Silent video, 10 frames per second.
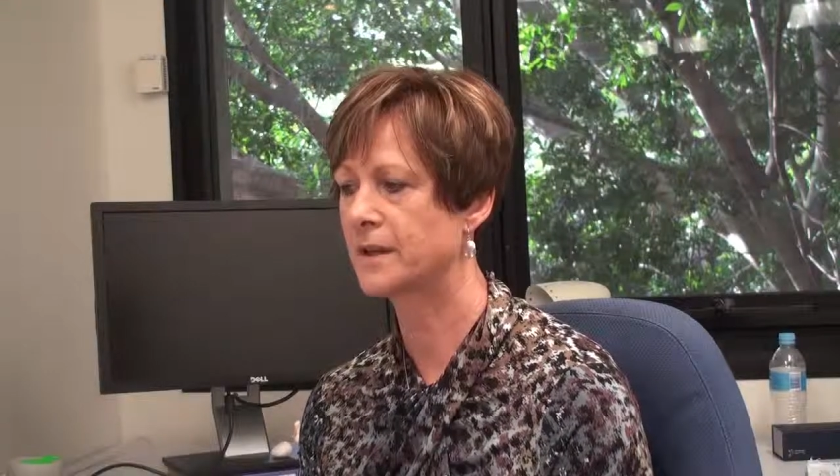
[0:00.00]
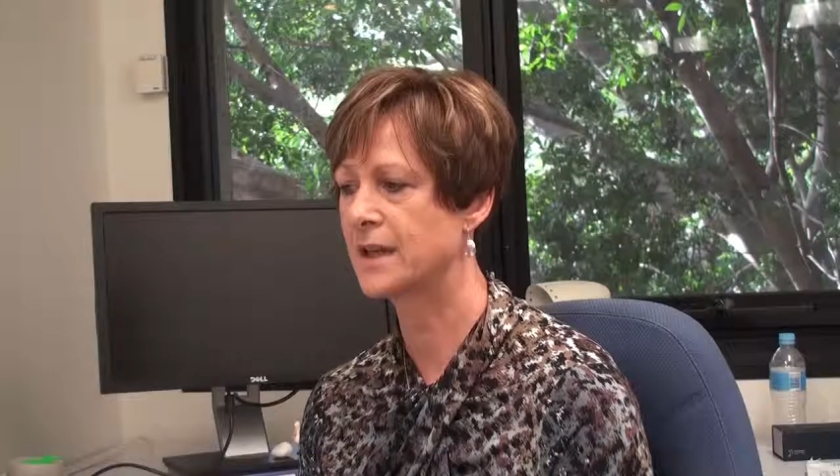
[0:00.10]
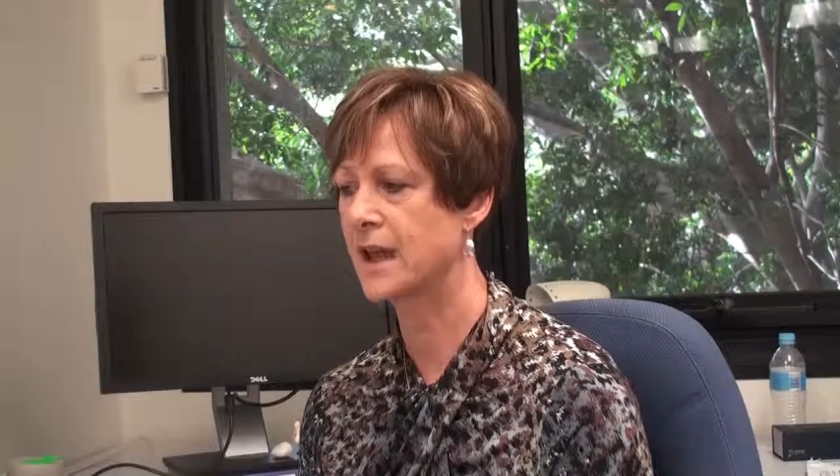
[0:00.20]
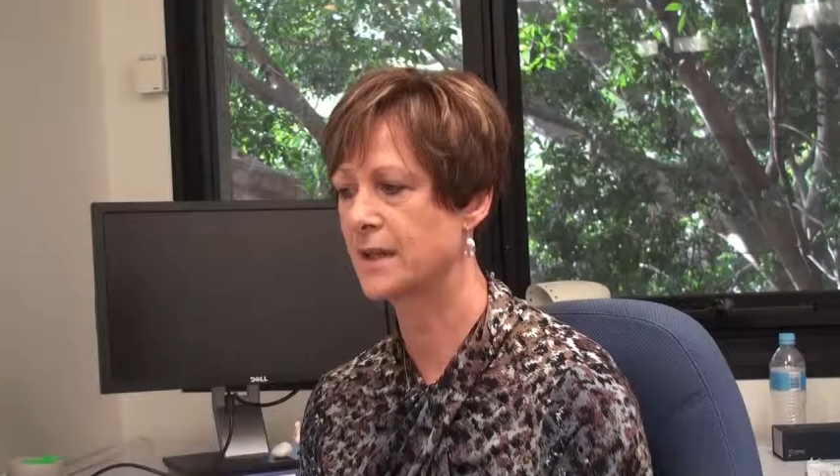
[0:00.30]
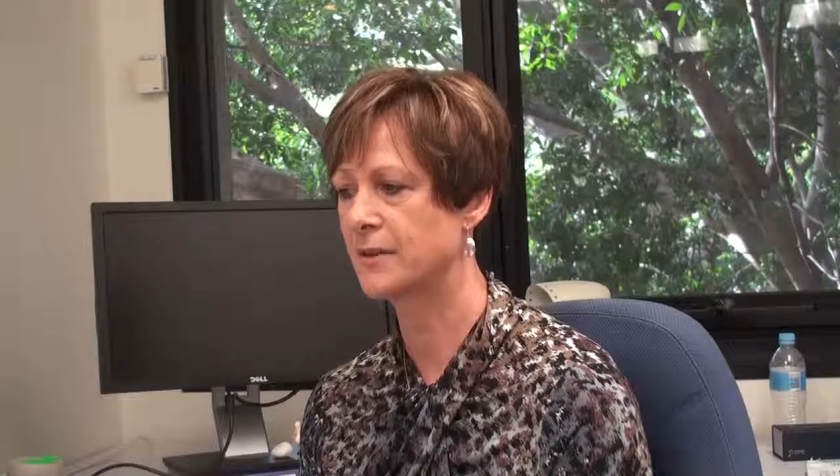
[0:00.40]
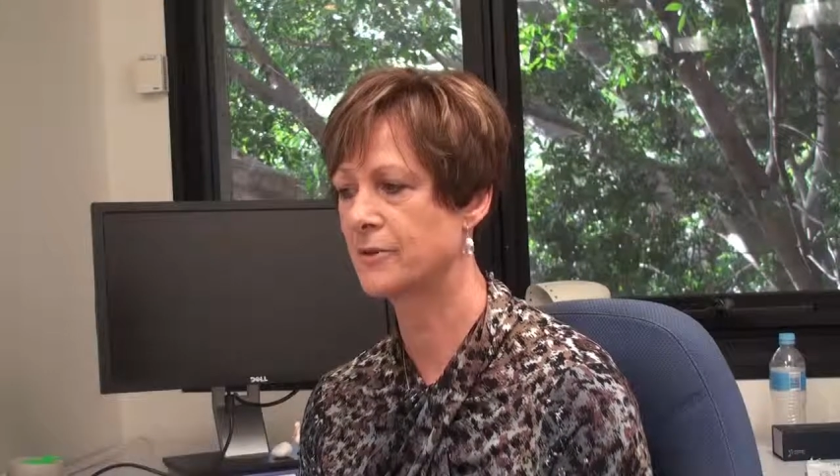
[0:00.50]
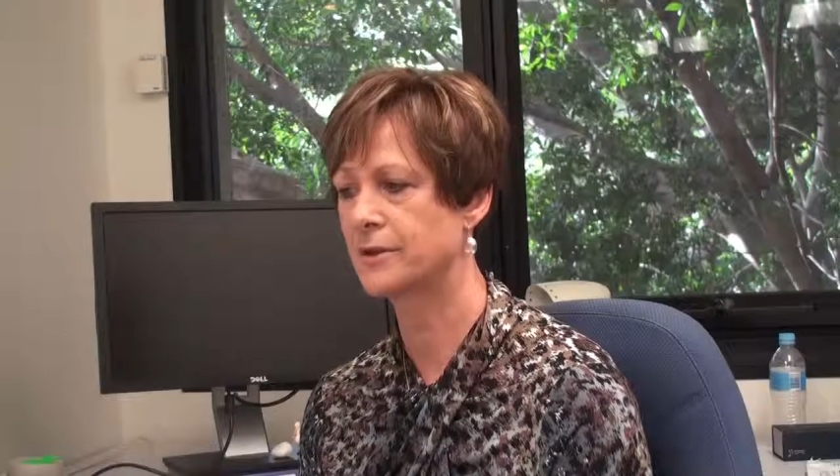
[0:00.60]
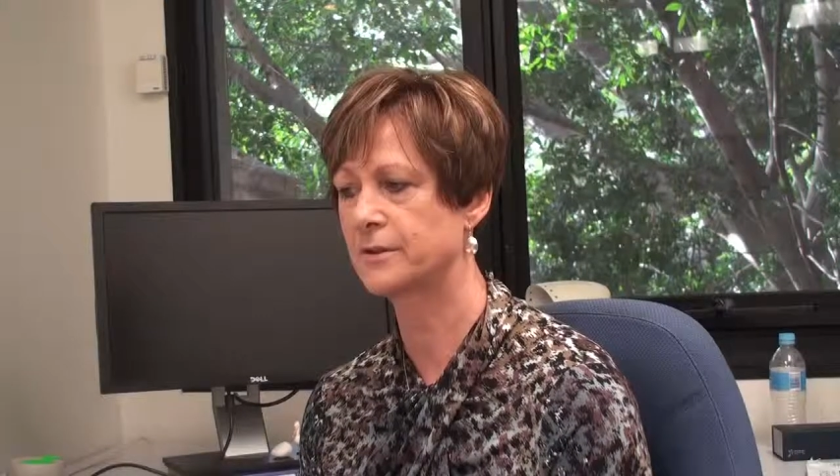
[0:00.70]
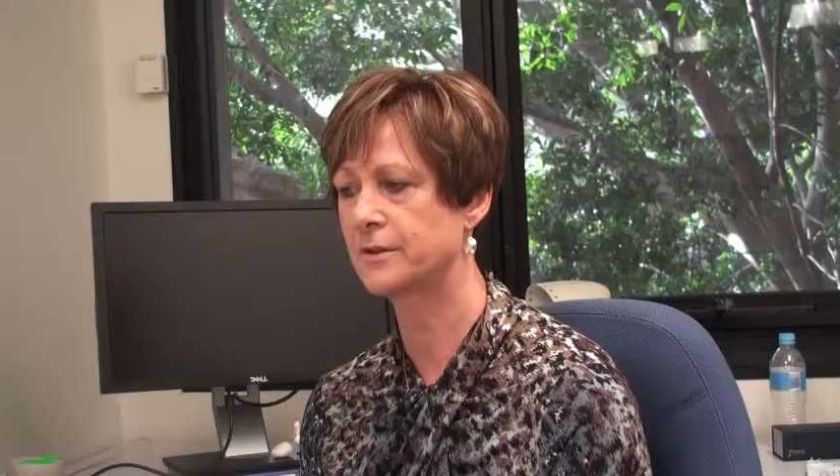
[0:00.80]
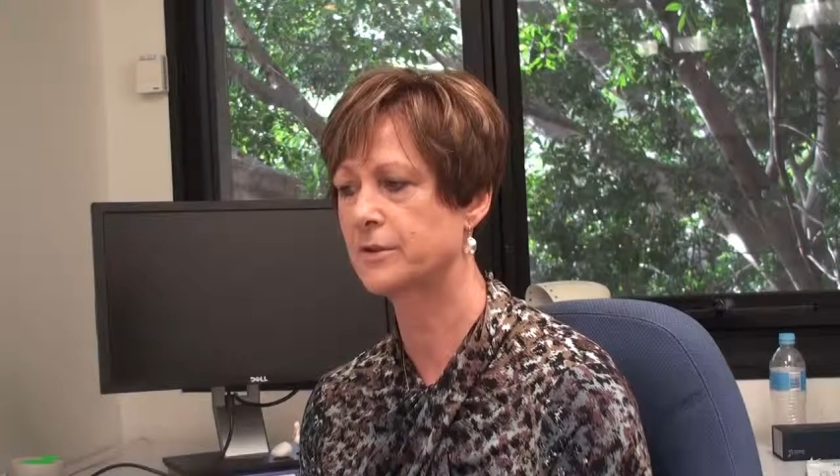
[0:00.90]
gather
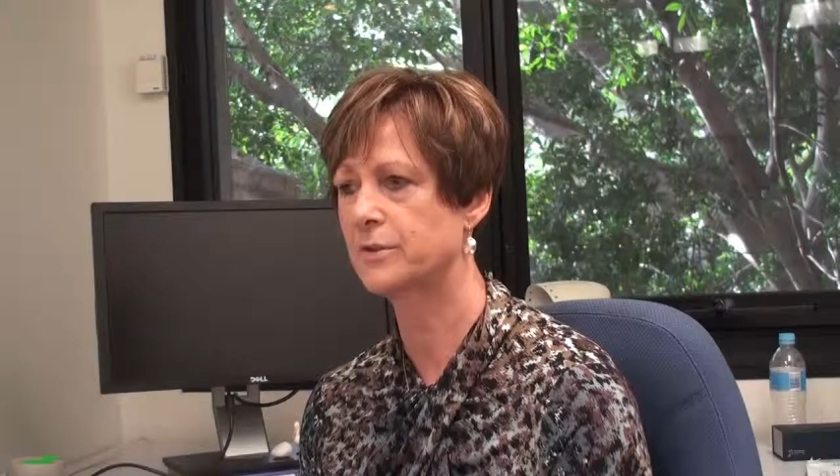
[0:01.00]
and